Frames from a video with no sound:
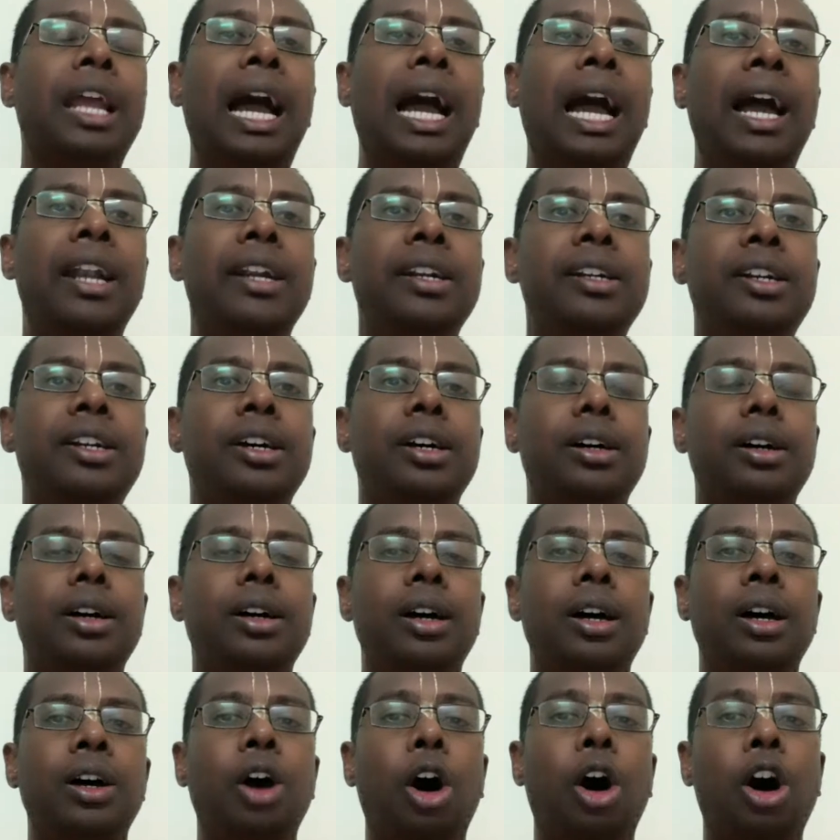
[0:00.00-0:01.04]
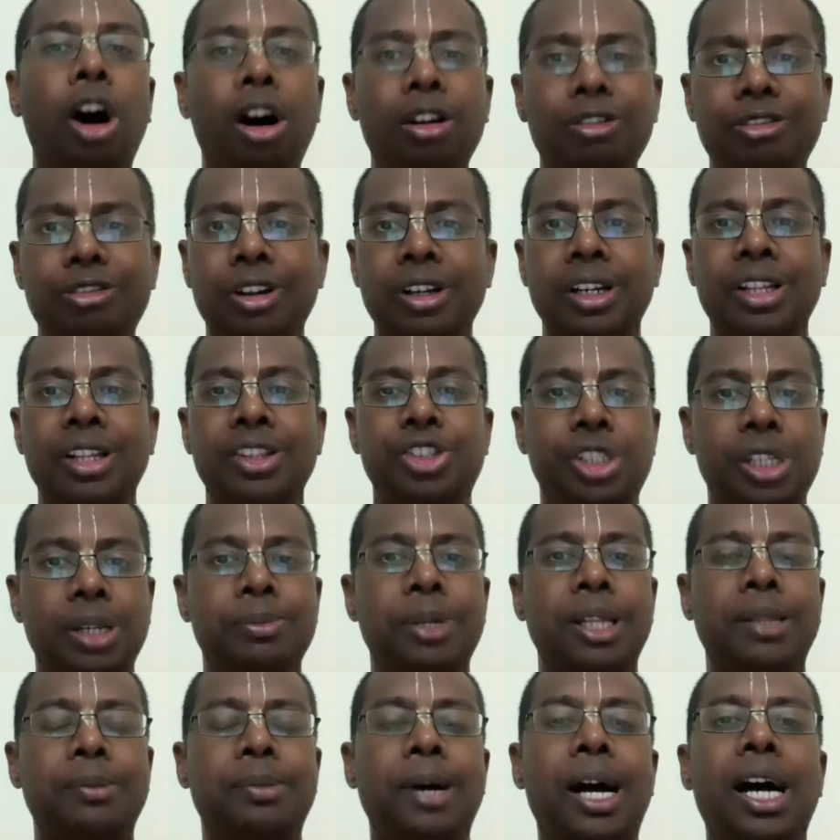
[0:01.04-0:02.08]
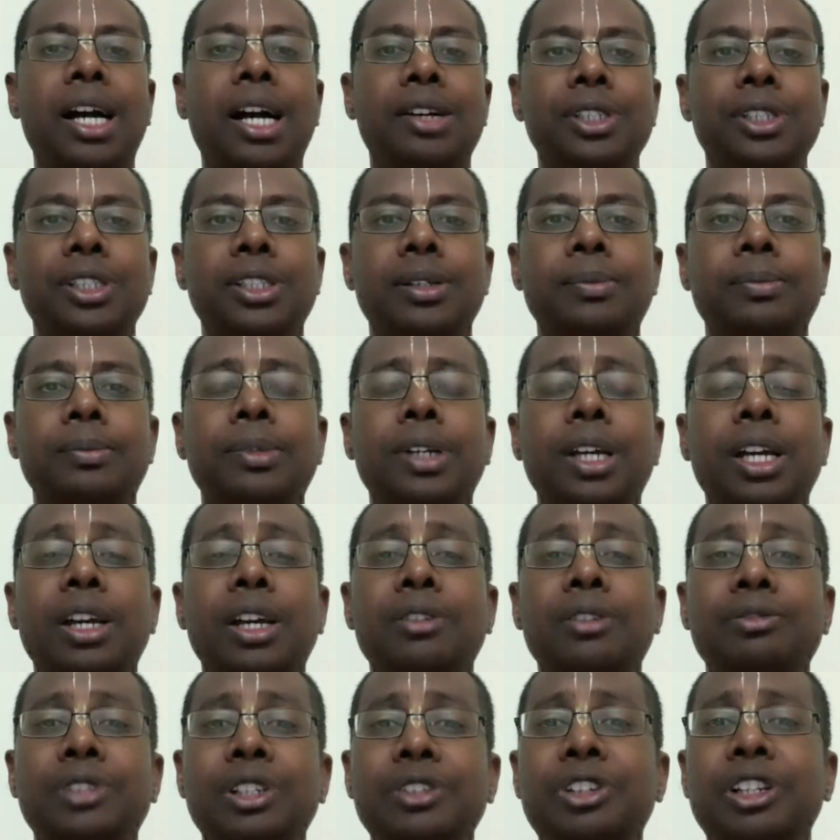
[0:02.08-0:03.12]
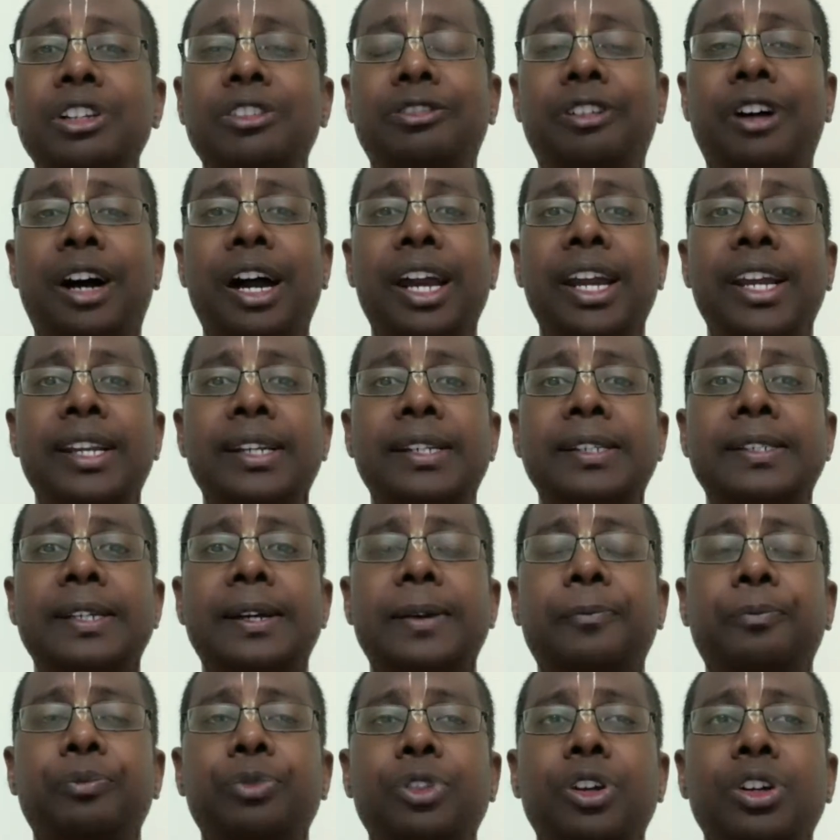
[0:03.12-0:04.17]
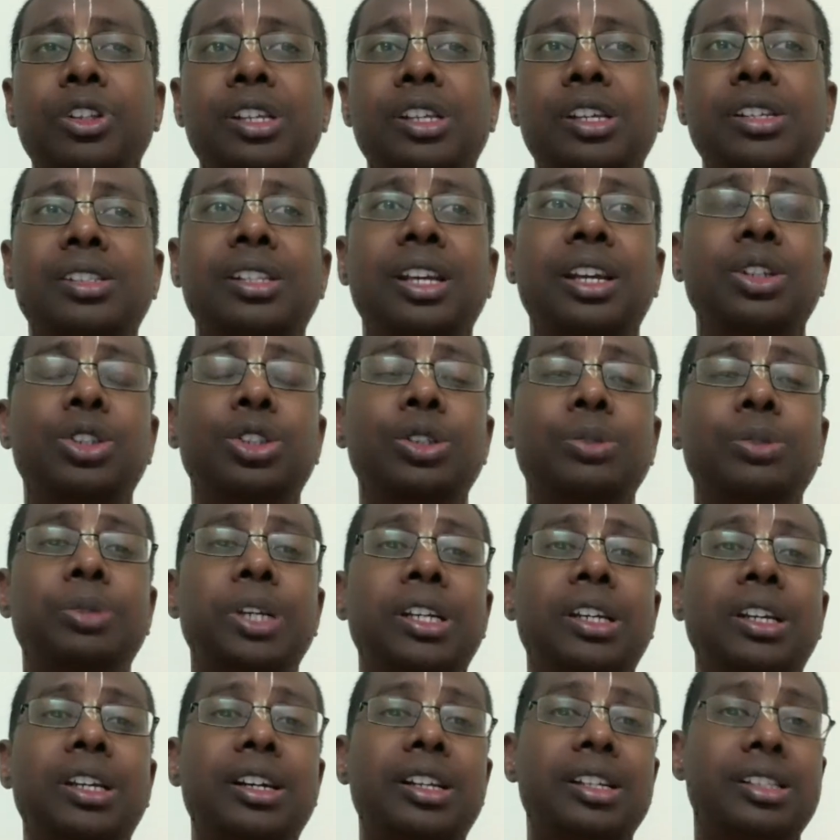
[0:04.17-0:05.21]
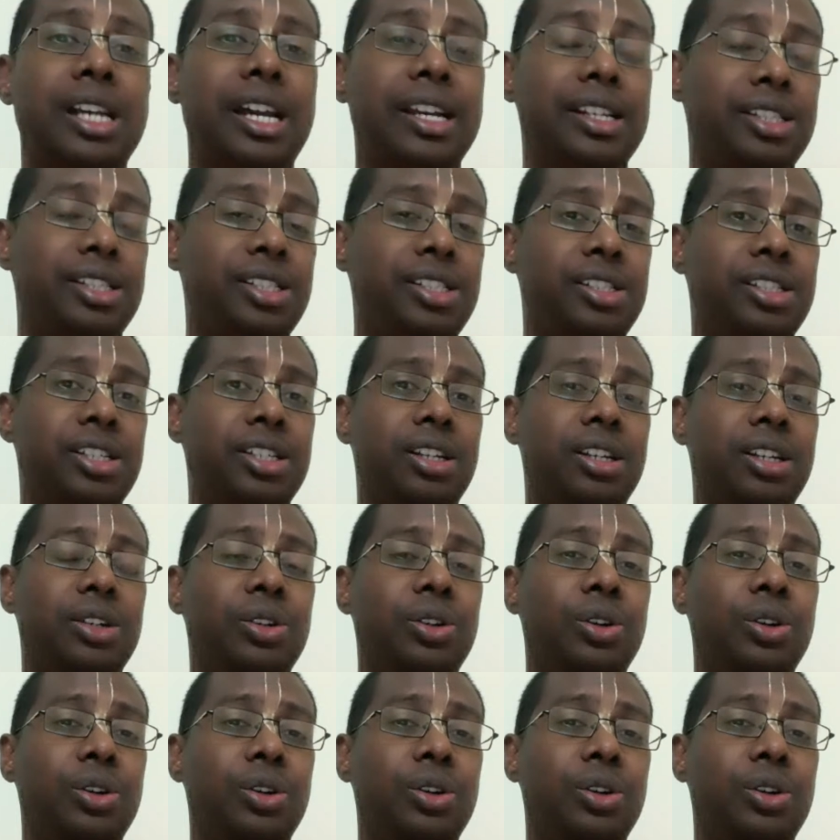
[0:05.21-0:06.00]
And often in Srimad Bhagavatam, we will find this thing to be criticized.